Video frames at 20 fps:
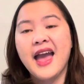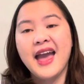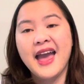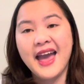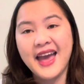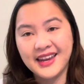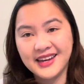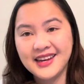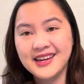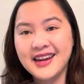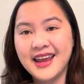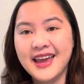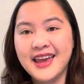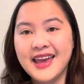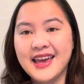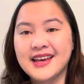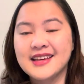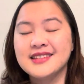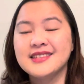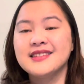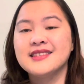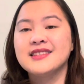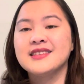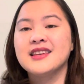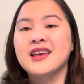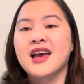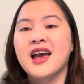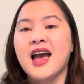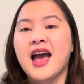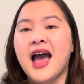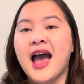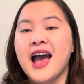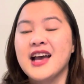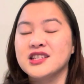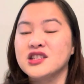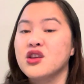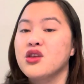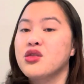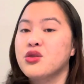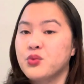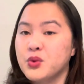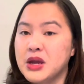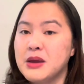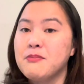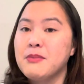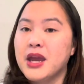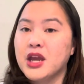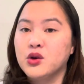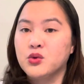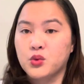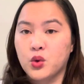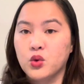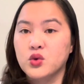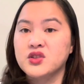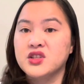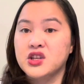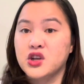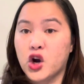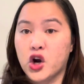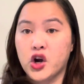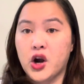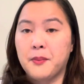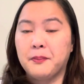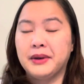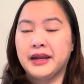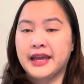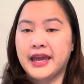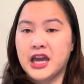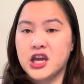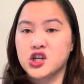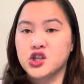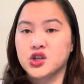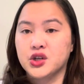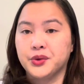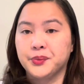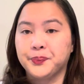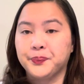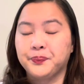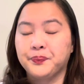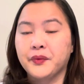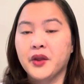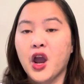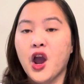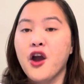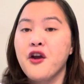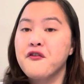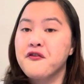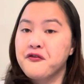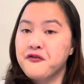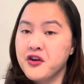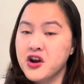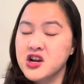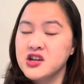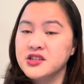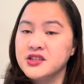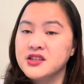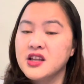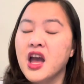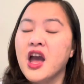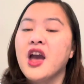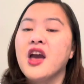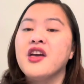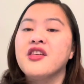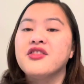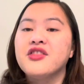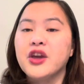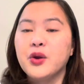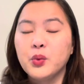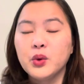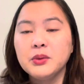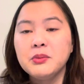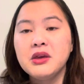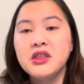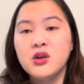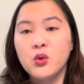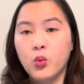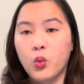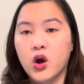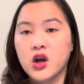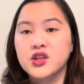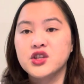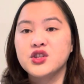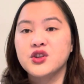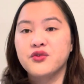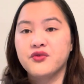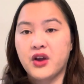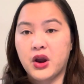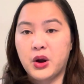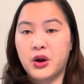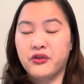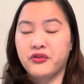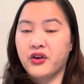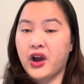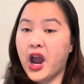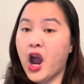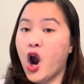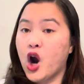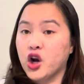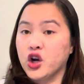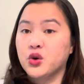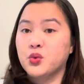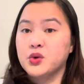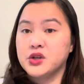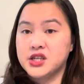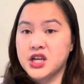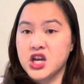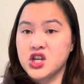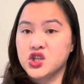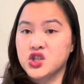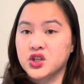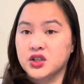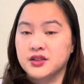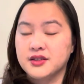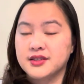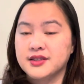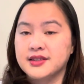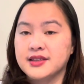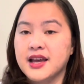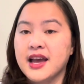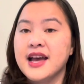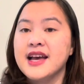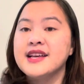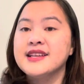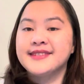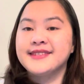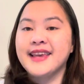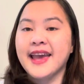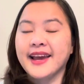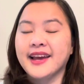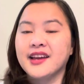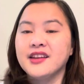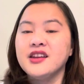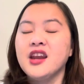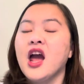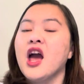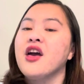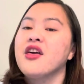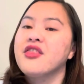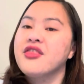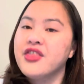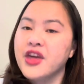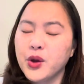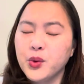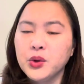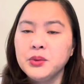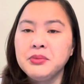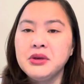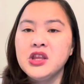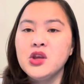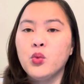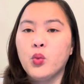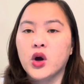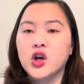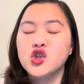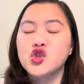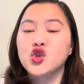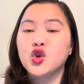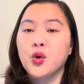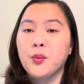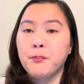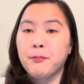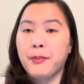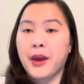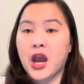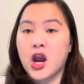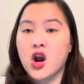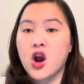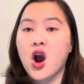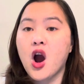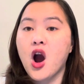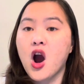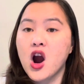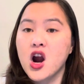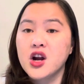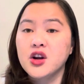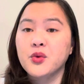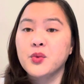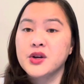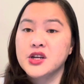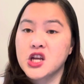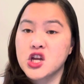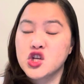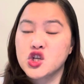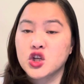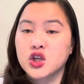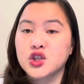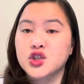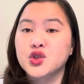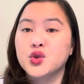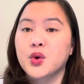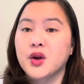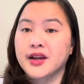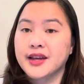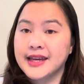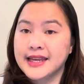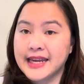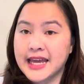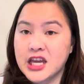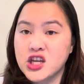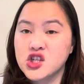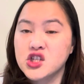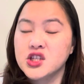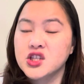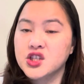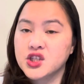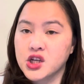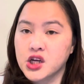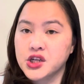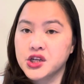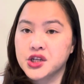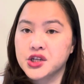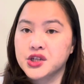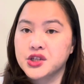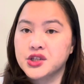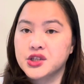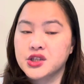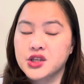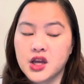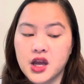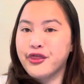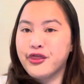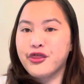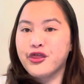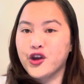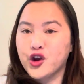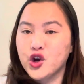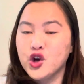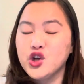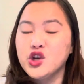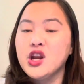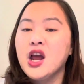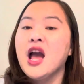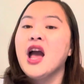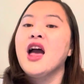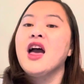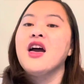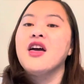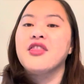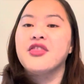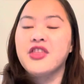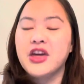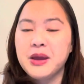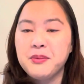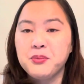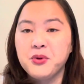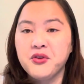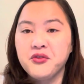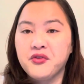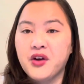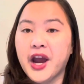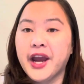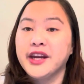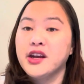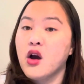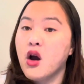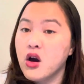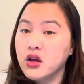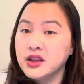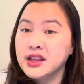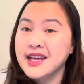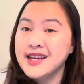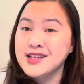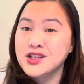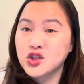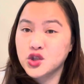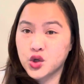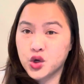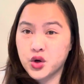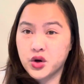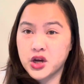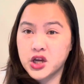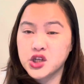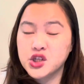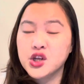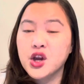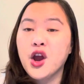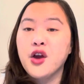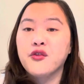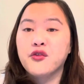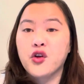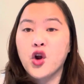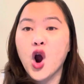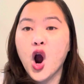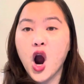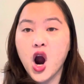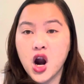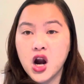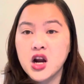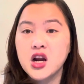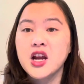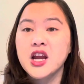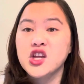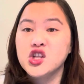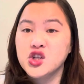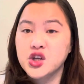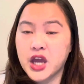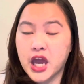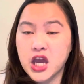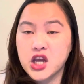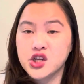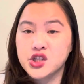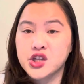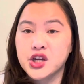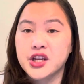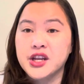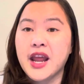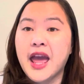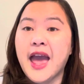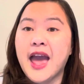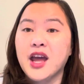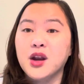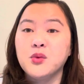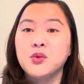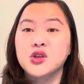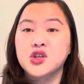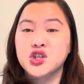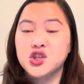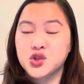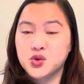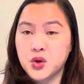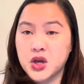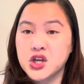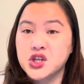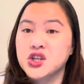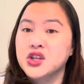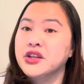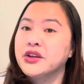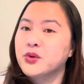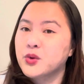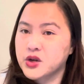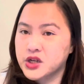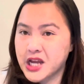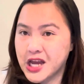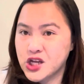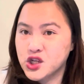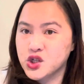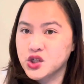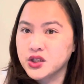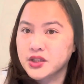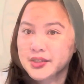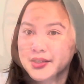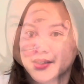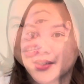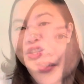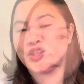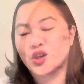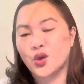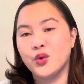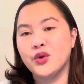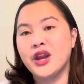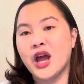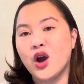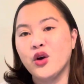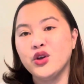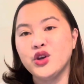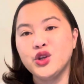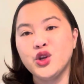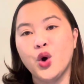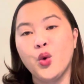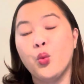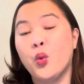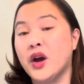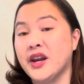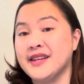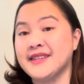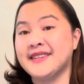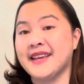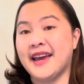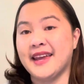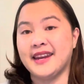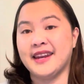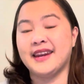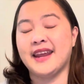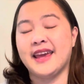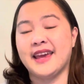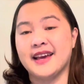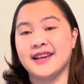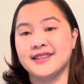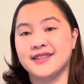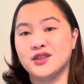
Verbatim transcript: NNAS has 3 main roles in our application. First, they will be the one to verify our credentials. Second, they will be the one to compare our credentials to Canadian standards. Third, they provide online storage for our education and registration credentials. So now you know what is NNAS.